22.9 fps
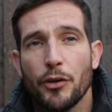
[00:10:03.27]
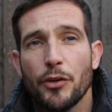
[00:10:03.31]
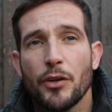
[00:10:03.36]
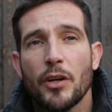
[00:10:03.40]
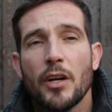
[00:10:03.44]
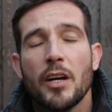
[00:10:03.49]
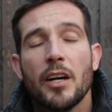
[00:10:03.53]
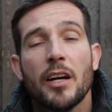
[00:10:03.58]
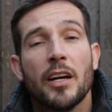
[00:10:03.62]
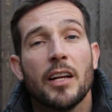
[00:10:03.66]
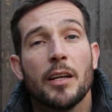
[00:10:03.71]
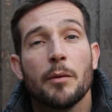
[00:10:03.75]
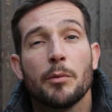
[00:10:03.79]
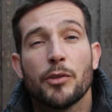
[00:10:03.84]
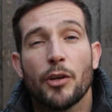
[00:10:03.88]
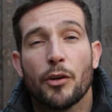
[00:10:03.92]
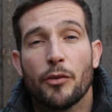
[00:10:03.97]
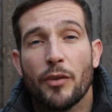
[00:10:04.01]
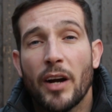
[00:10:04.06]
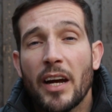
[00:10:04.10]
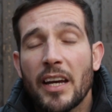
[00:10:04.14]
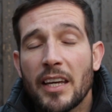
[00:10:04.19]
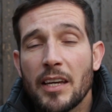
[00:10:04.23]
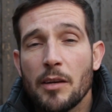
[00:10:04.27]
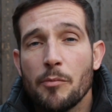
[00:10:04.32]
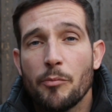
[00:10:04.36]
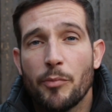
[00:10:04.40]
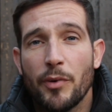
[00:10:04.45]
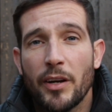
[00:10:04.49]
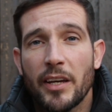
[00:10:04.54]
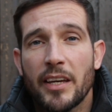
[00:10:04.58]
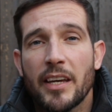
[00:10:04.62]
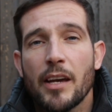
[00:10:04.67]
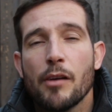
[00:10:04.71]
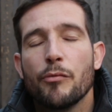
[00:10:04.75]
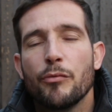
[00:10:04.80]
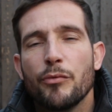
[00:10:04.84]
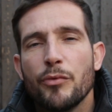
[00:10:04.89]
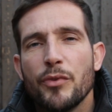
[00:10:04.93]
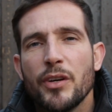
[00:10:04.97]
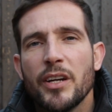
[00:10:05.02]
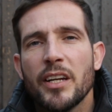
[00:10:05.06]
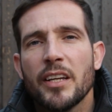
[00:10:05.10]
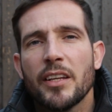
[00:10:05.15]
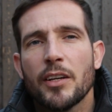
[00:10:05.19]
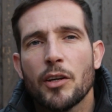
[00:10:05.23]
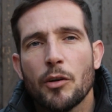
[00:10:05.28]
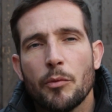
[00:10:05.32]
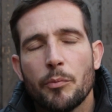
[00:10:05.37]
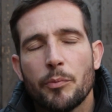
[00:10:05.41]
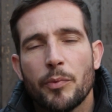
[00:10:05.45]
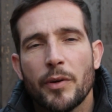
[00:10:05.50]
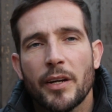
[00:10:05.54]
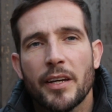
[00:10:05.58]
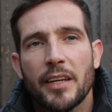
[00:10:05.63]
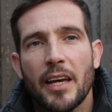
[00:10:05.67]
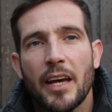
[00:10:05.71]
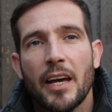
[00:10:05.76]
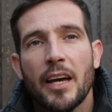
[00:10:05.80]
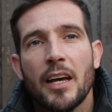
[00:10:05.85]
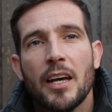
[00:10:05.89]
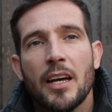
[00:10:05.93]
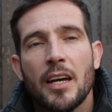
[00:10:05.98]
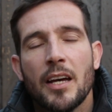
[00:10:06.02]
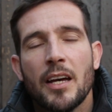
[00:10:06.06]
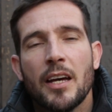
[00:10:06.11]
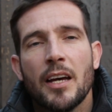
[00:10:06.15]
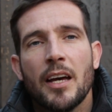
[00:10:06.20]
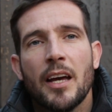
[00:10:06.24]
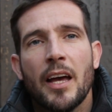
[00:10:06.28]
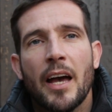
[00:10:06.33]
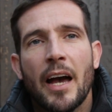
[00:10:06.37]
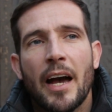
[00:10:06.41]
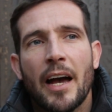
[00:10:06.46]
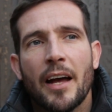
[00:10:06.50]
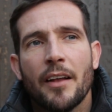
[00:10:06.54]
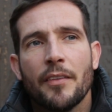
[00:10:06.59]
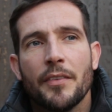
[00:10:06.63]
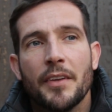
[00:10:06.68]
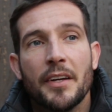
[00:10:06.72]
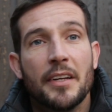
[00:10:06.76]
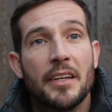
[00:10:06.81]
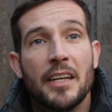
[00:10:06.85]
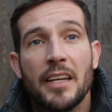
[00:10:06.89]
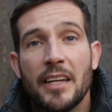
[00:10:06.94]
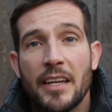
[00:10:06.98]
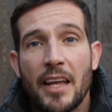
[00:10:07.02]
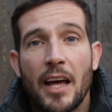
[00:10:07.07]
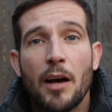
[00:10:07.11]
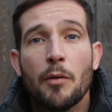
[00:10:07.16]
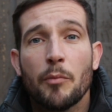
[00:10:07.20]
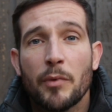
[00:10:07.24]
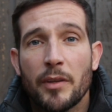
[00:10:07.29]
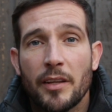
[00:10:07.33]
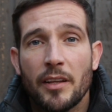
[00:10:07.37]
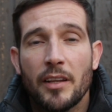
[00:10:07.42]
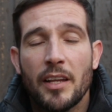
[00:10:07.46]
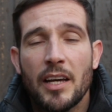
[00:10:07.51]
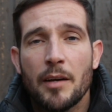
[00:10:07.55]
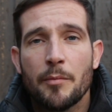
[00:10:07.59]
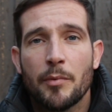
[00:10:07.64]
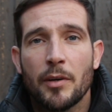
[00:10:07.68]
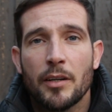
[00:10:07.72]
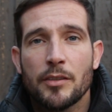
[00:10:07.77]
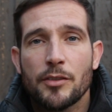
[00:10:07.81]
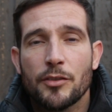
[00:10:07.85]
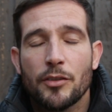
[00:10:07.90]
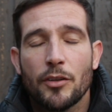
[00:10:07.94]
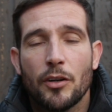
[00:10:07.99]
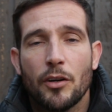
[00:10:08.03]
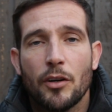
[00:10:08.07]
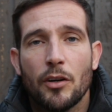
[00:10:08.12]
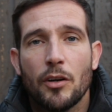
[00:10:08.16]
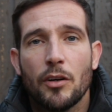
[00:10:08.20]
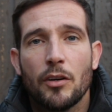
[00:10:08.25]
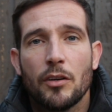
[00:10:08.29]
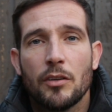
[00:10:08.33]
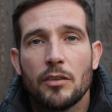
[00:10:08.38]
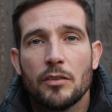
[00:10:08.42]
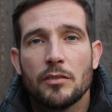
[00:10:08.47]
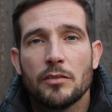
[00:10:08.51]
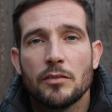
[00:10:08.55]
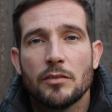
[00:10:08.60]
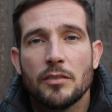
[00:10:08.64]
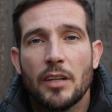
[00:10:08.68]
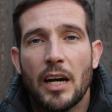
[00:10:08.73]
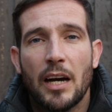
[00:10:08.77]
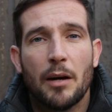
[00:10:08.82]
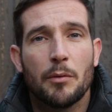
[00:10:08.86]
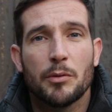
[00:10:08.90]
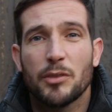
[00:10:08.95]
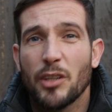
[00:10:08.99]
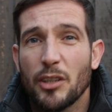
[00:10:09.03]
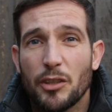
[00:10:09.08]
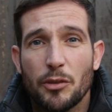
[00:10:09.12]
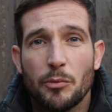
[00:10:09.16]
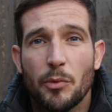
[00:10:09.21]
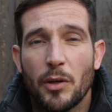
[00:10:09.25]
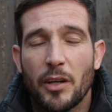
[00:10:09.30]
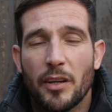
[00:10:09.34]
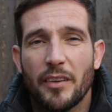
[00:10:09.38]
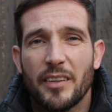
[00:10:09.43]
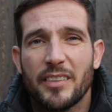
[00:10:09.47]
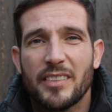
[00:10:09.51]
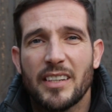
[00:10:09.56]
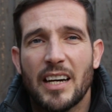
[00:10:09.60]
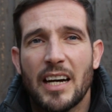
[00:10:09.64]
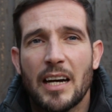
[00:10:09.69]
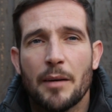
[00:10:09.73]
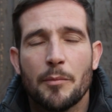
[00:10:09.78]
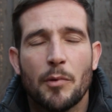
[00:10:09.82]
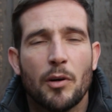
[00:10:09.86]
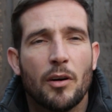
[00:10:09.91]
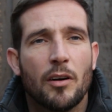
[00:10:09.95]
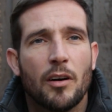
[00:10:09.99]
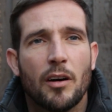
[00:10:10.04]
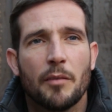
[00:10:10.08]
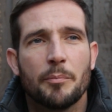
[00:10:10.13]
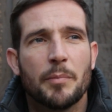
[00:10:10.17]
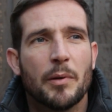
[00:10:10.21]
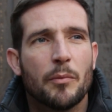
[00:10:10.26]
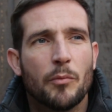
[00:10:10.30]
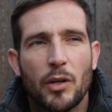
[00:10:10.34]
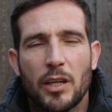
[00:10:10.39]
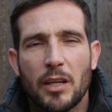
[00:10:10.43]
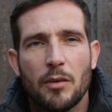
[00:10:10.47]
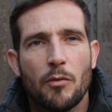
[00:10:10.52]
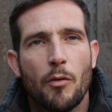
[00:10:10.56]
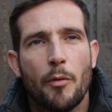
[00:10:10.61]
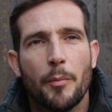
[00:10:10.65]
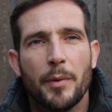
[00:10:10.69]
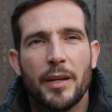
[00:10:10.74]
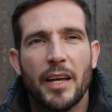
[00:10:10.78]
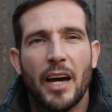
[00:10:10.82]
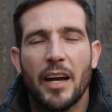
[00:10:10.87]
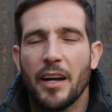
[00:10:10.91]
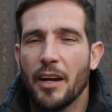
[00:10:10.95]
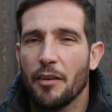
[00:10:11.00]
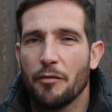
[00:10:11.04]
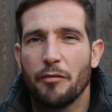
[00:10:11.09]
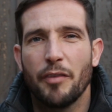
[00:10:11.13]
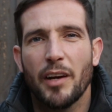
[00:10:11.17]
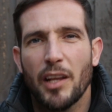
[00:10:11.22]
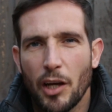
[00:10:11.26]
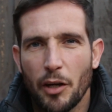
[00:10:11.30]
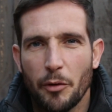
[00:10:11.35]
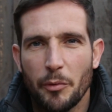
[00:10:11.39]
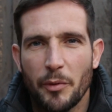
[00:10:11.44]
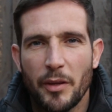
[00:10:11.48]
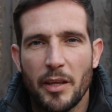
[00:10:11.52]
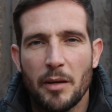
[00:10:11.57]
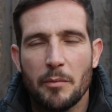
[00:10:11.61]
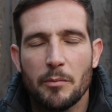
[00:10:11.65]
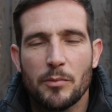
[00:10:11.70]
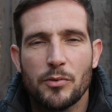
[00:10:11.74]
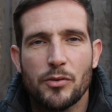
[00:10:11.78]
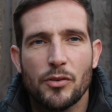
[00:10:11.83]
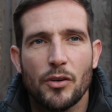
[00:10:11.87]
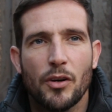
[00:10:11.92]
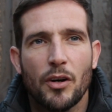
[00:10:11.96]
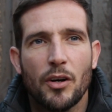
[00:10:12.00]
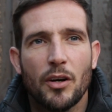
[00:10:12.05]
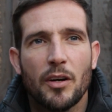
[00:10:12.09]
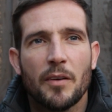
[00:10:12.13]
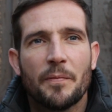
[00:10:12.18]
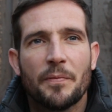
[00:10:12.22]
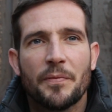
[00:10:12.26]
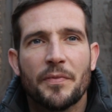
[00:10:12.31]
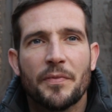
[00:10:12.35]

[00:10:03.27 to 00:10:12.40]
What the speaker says: and he was a cracking bricker, really good bricker, and he needed help with a labourer. So I was out to work at the time, or I've been working with my dad. I fell out with him, so